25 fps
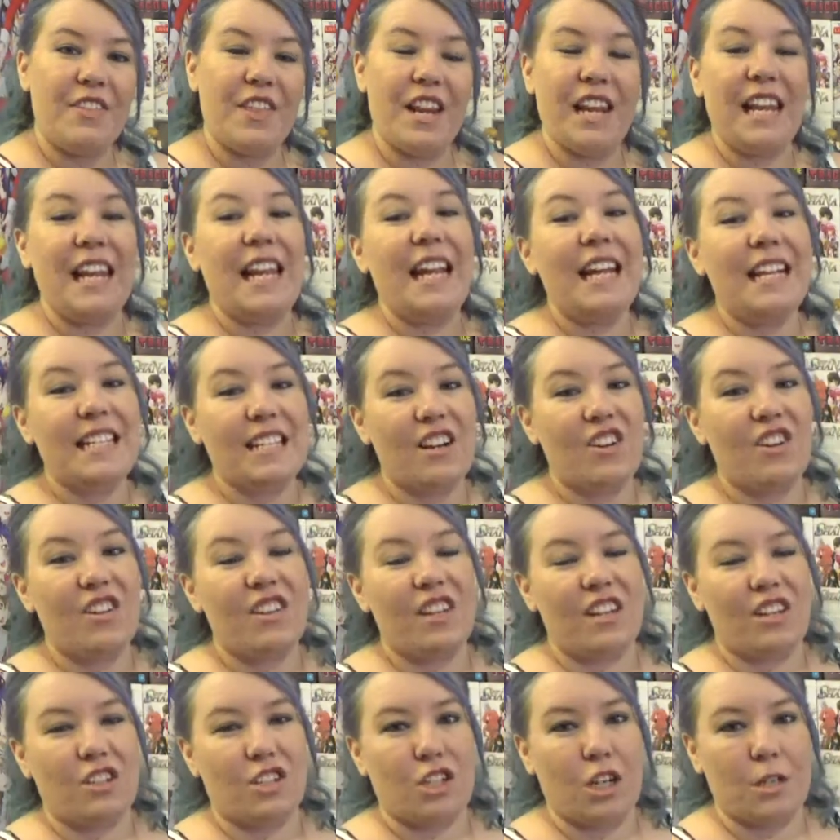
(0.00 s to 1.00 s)
The links are in
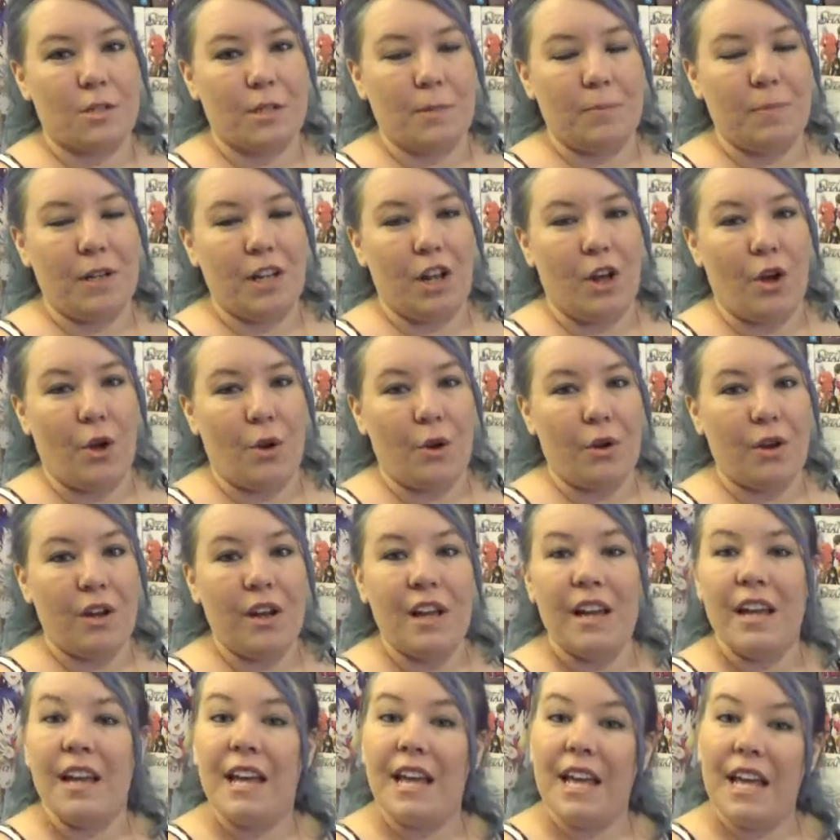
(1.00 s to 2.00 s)
the description below.
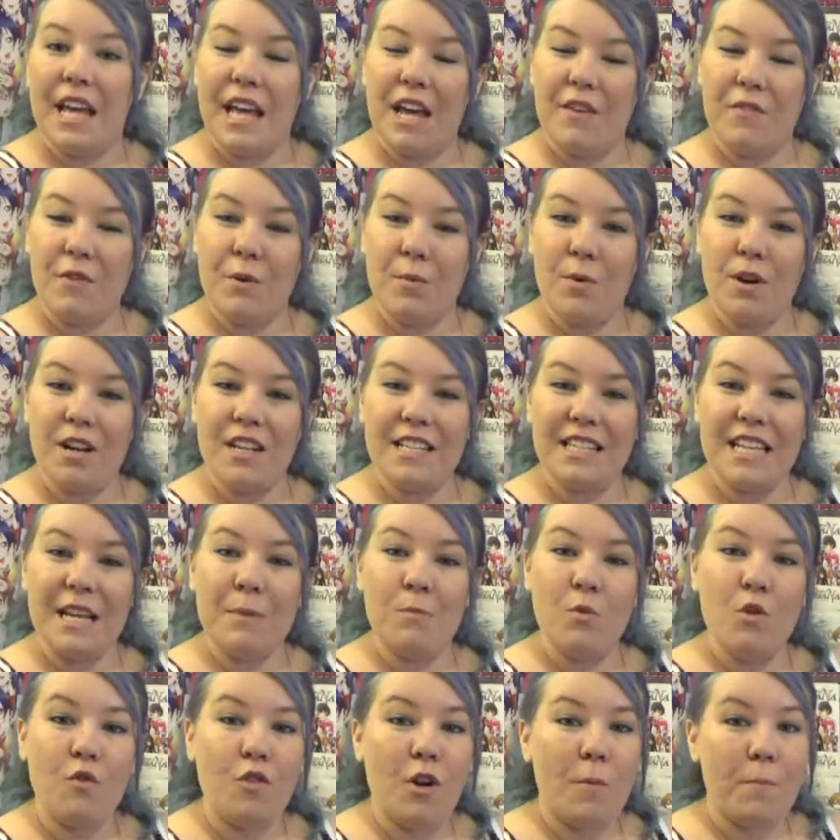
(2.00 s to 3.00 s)
If you want to see
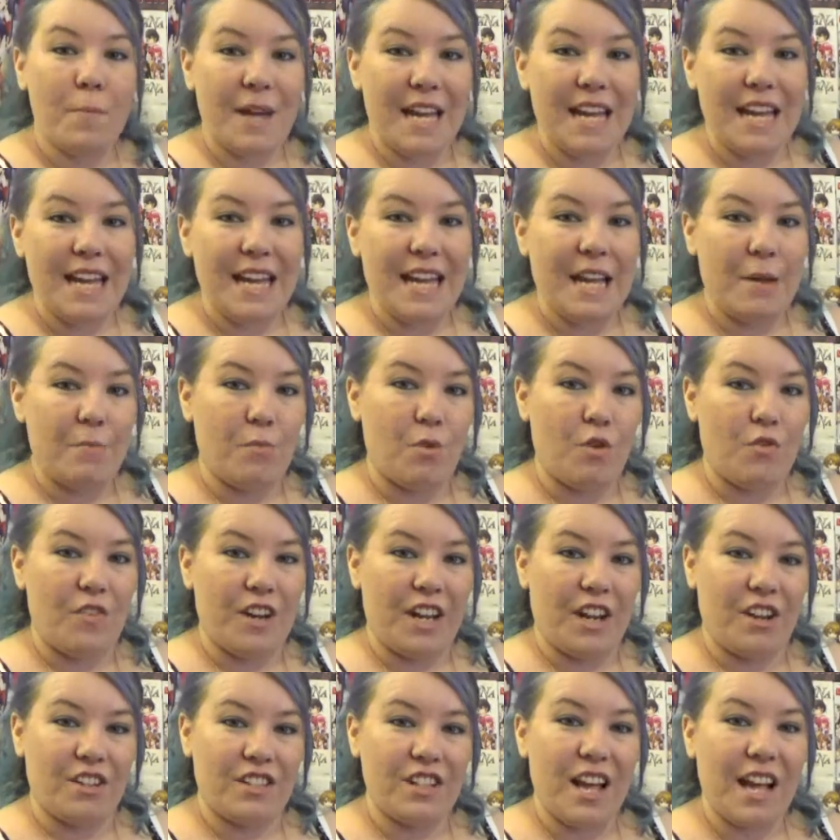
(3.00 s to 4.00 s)
more from me and more
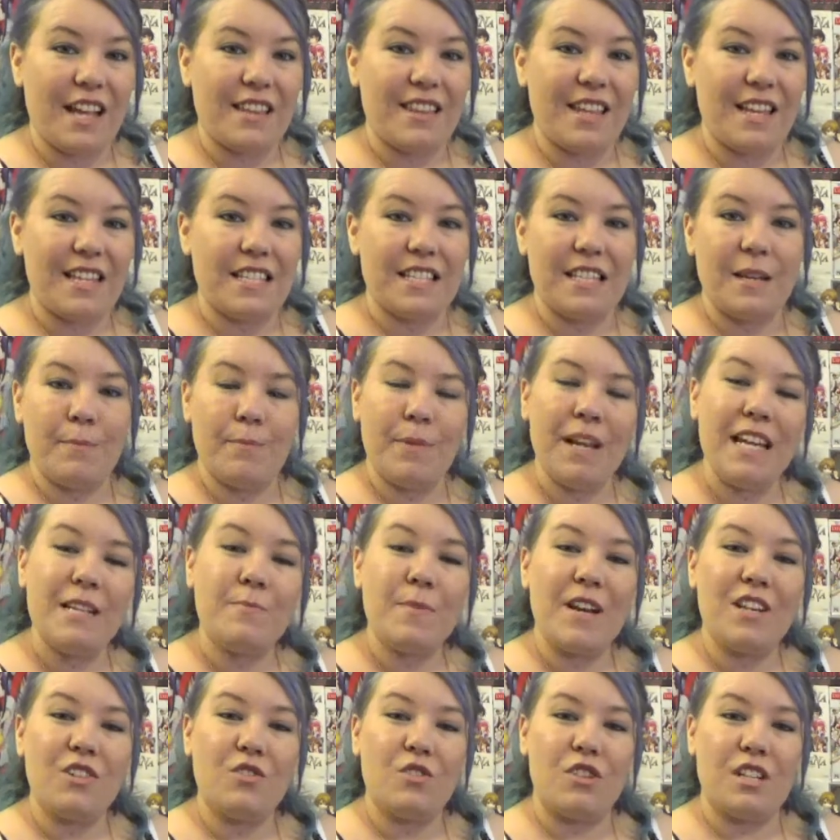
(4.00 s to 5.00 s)
videos like this, then please
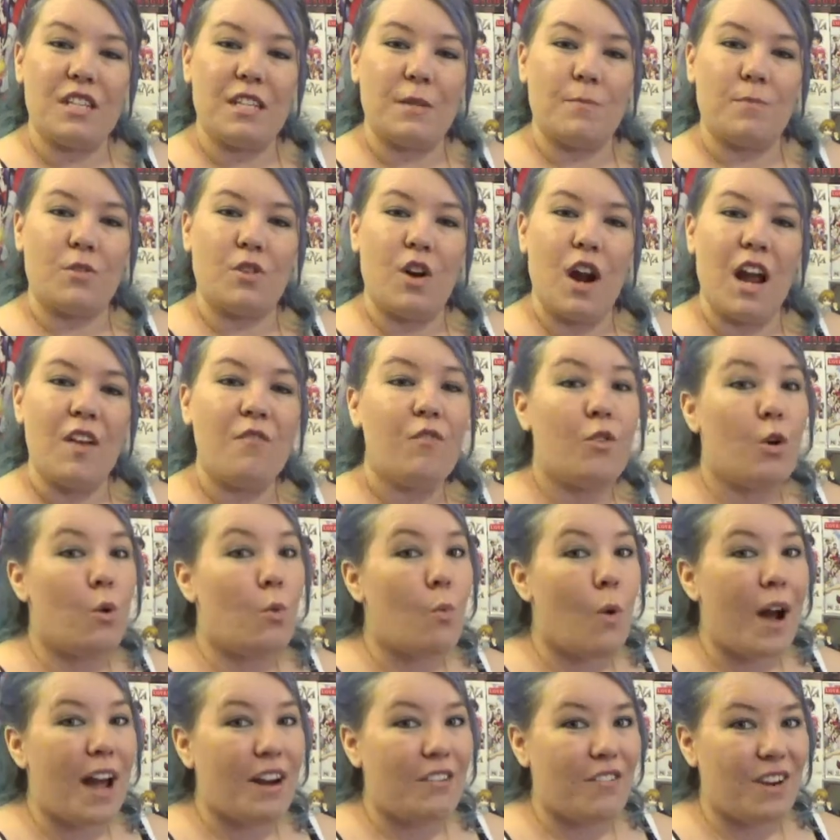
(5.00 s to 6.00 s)
make sure to subscribe for a
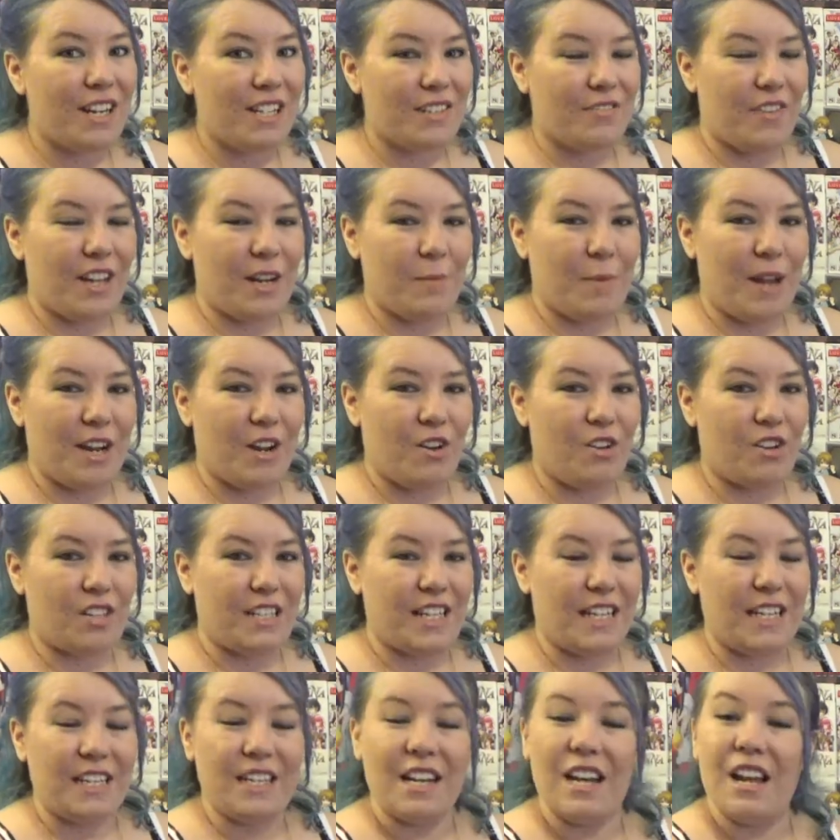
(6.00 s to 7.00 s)
wide range of anime
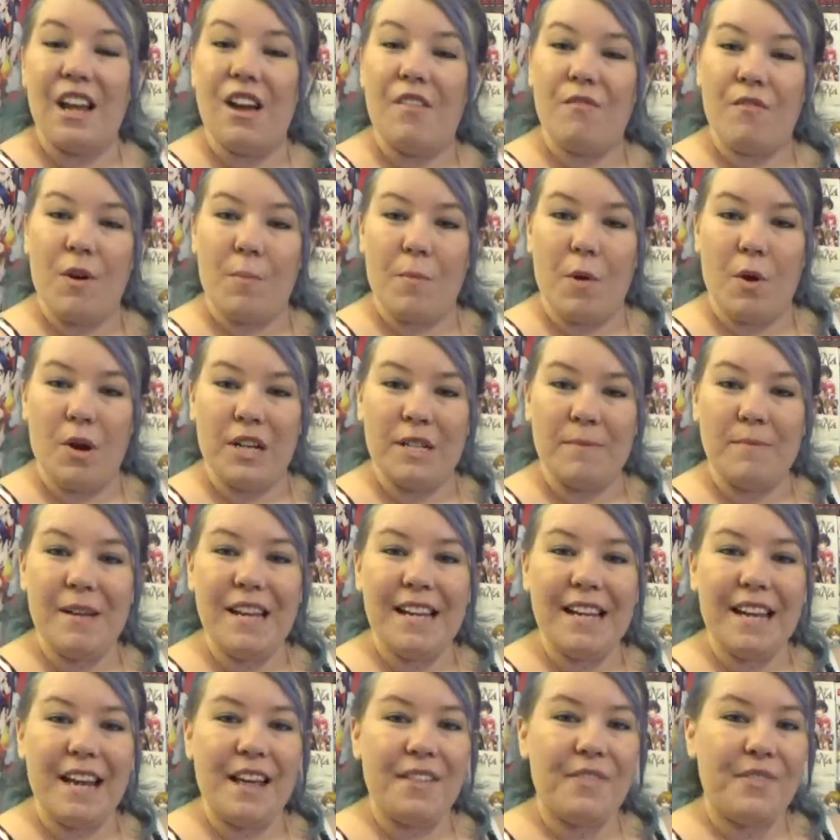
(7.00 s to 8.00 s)
content. From Moe to
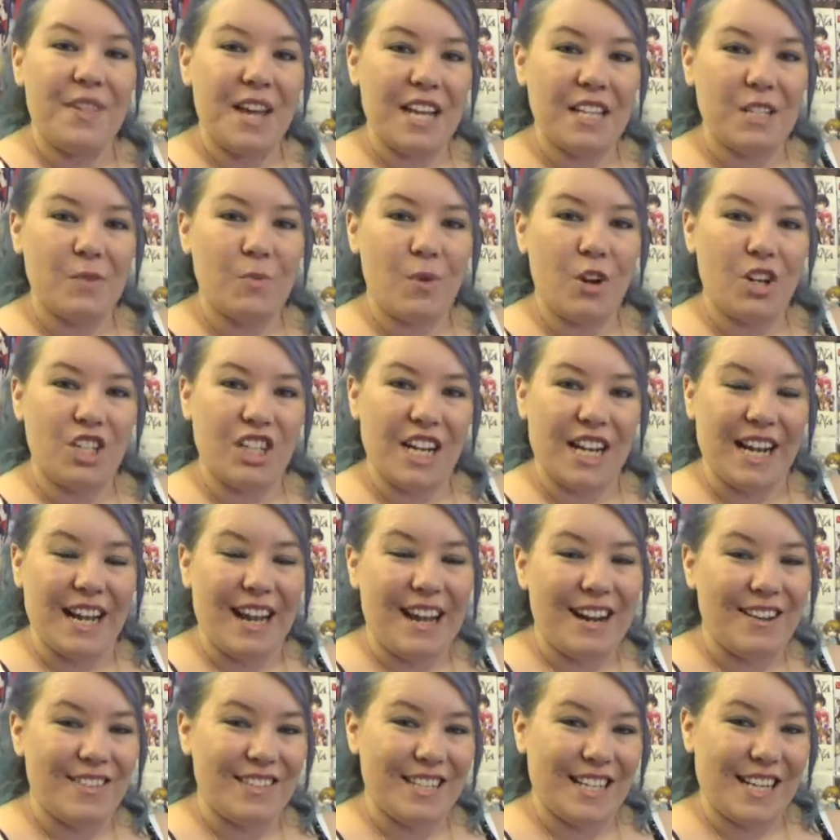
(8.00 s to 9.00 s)
Mika, thanks for watching,
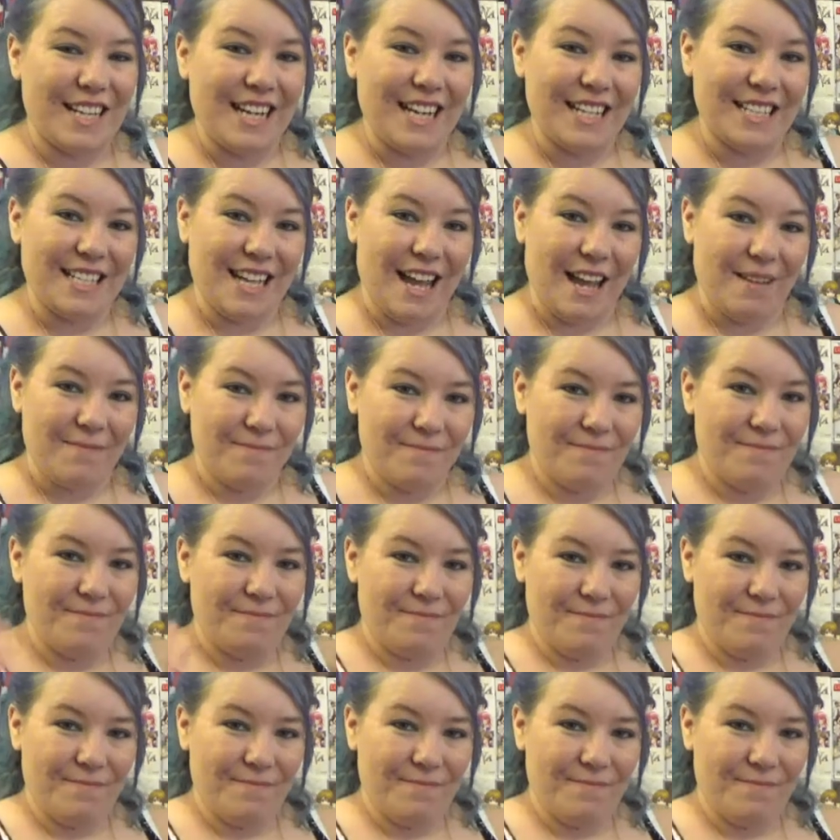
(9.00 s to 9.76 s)
and I'll see you next time.